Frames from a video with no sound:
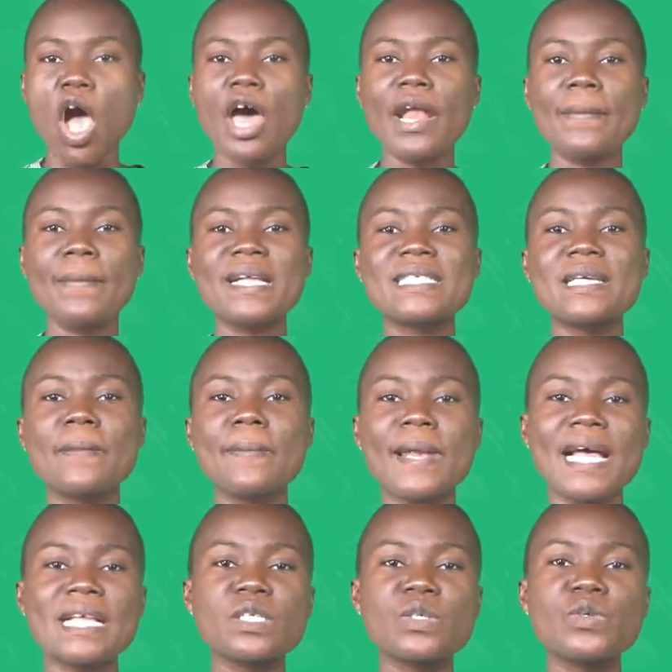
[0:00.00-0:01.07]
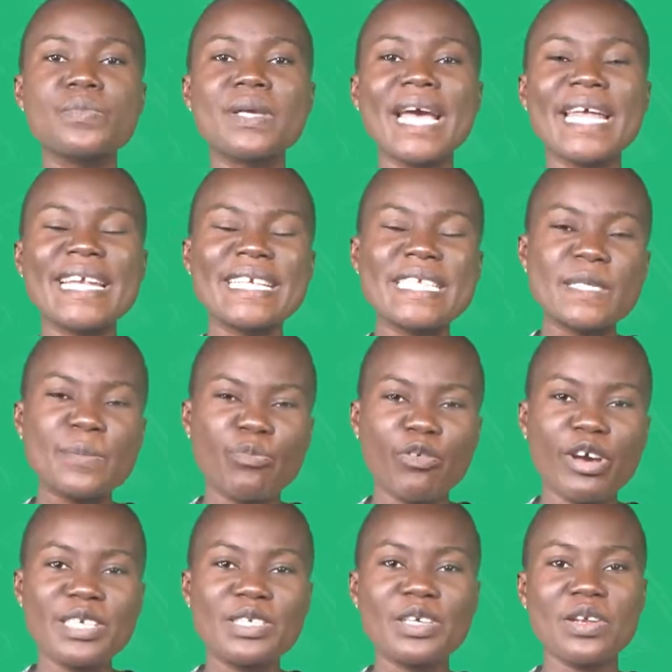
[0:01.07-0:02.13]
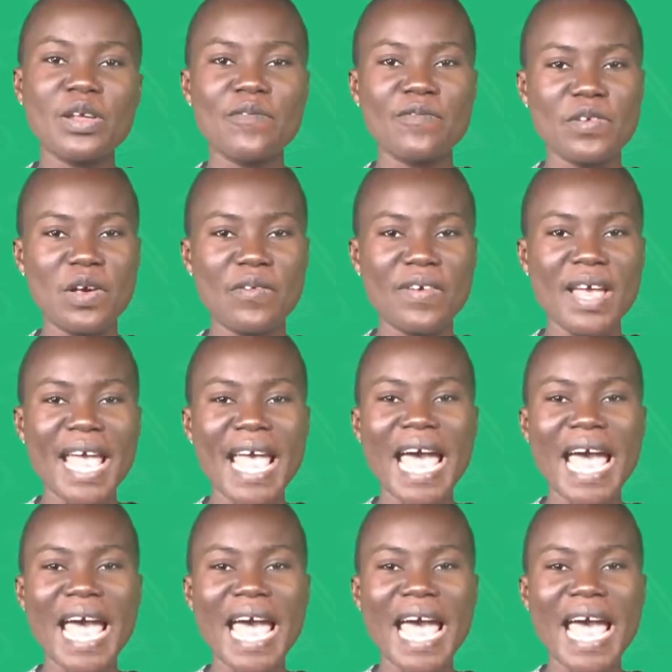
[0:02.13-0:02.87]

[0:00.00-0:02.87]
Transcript: ornamental plants could be an expression of love